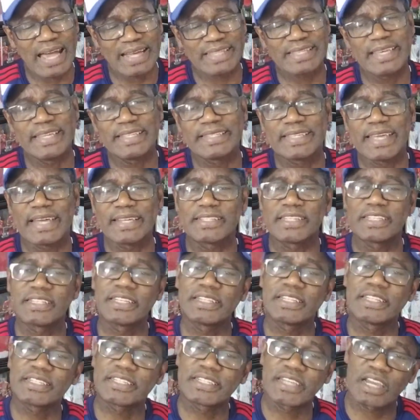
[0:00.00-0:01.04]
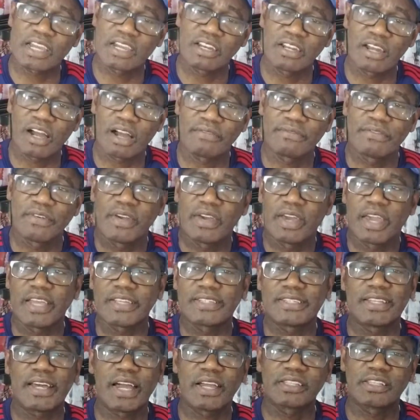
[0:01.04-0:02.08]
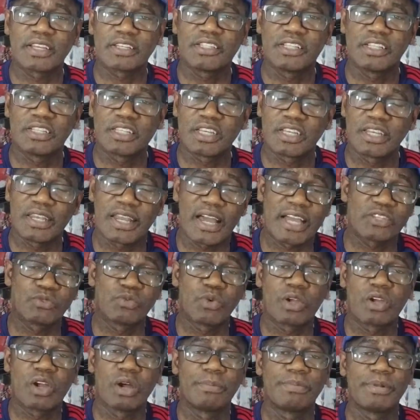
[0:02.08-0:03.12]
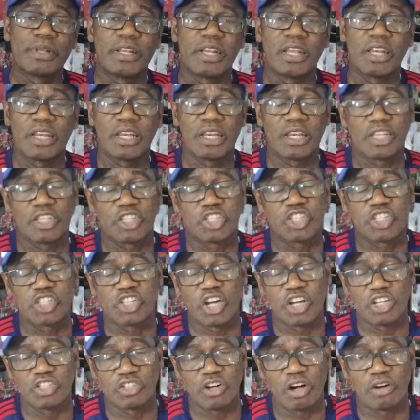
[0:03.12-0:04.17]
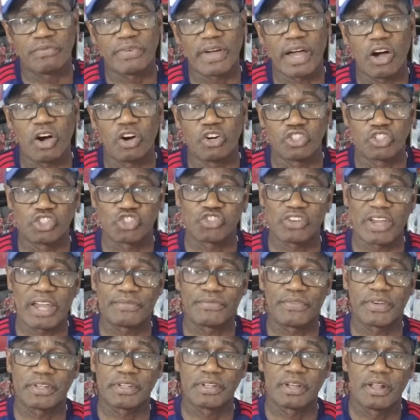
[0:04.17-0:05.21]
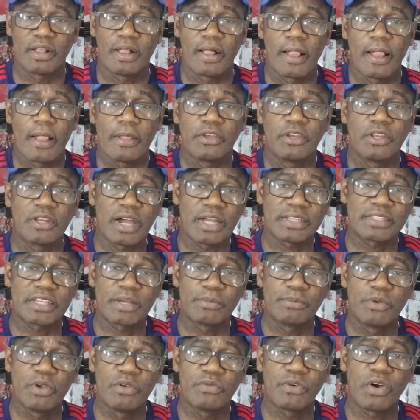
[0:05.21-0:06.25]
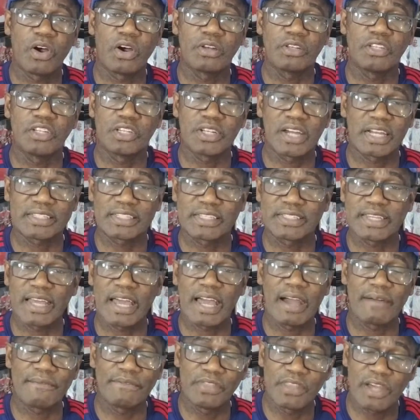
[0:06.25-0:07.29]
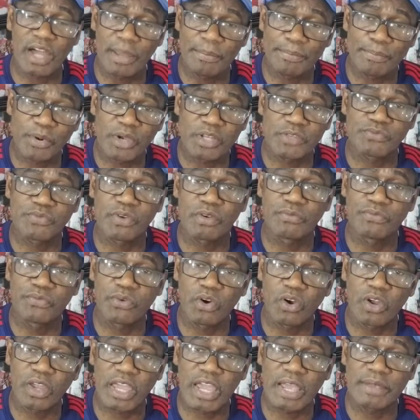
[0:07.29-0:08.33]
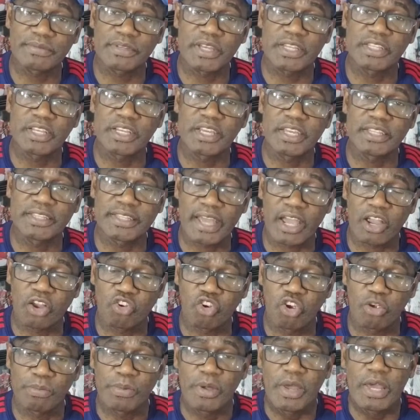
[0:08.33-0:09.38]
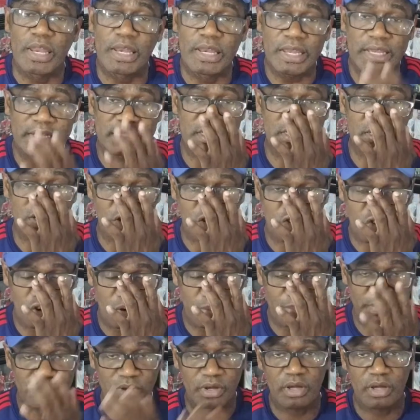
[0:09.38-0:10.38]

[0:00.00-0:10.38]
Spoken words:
intensity in the second half. It's like the lights were completely turned off at Old Trafford. United move on. United now have 9 points from 4 games in their group, leading the group.